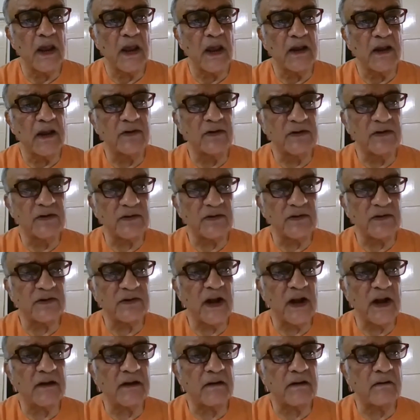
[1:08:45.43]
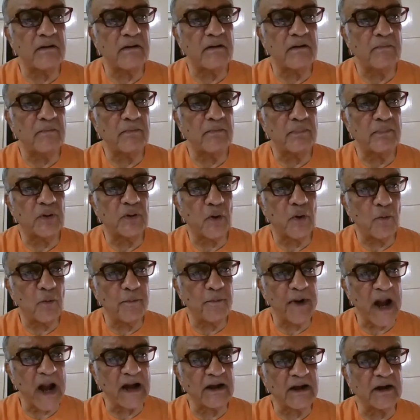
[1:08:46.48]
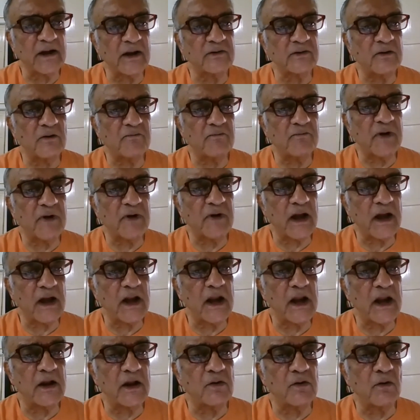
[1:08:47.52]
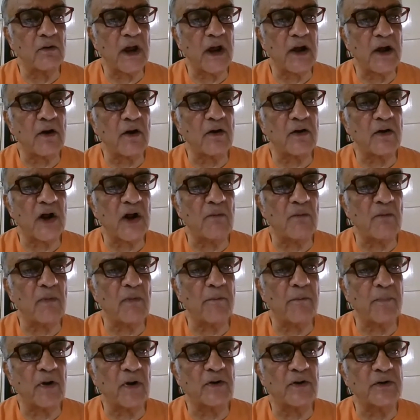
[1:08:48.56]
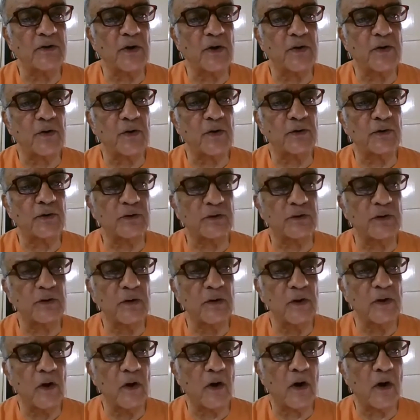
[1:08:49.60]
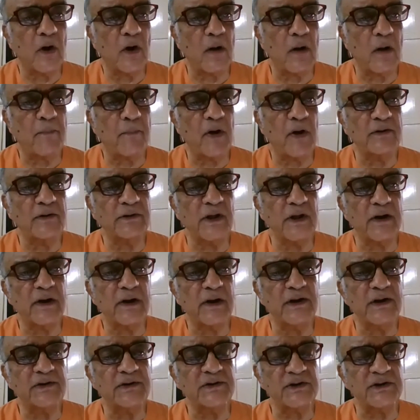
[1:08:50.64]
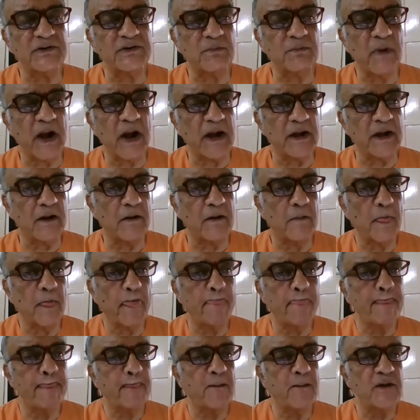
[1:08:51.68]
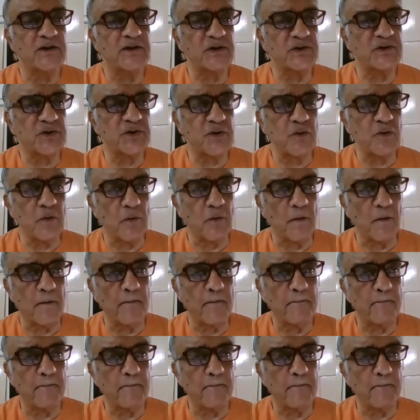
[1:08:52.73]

He just said, through practice of technique, you cannot come upon the truth or upon the religious mind. It is true.